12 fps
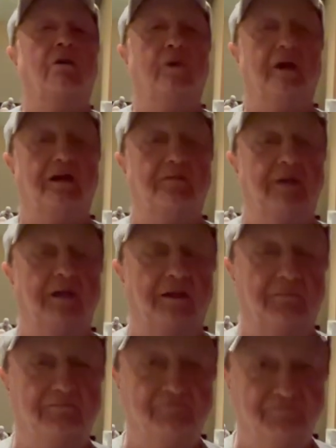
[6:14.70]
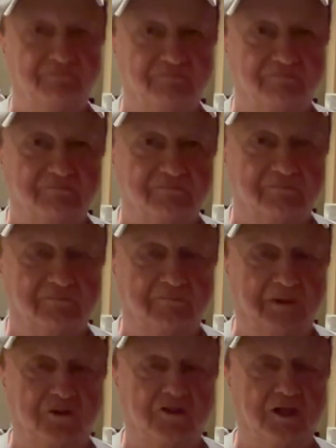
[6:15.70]
we had been
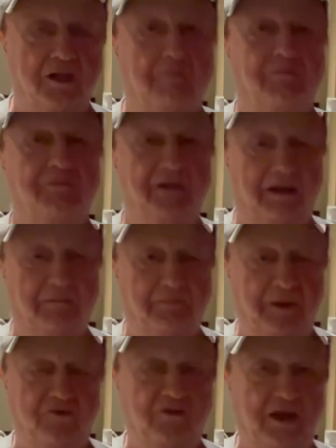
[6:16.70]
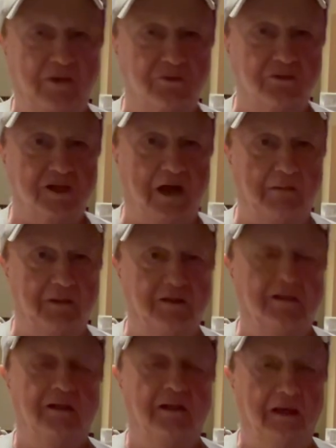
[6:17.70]
built up, that big thing was coming,
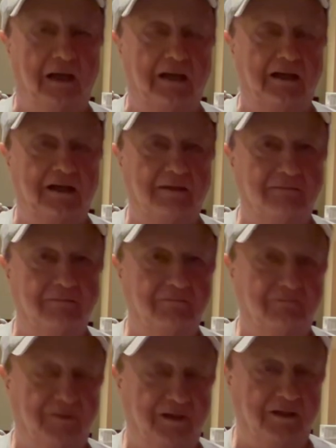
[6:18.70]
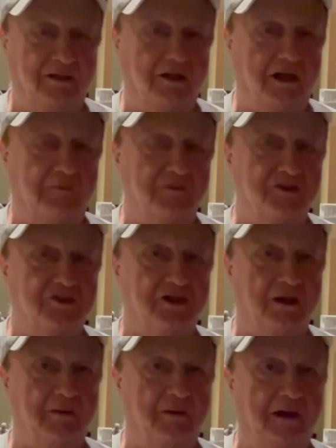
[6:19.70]
and then here comes the
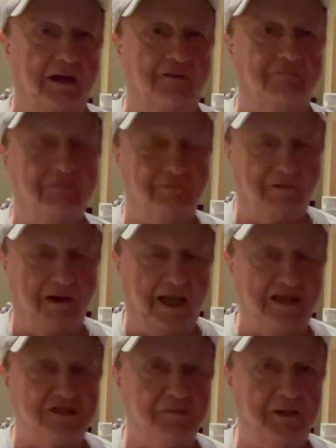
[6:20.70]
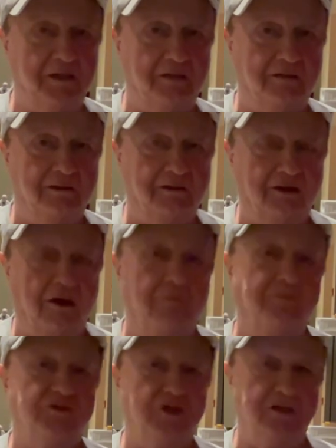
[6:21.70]
summer, and last minute, no,
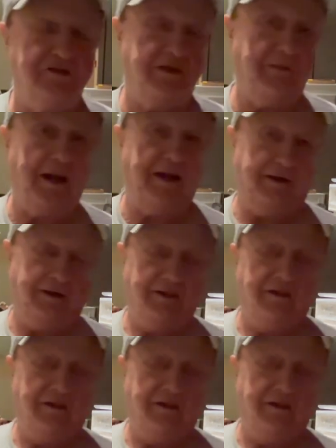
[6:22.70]
change their mind.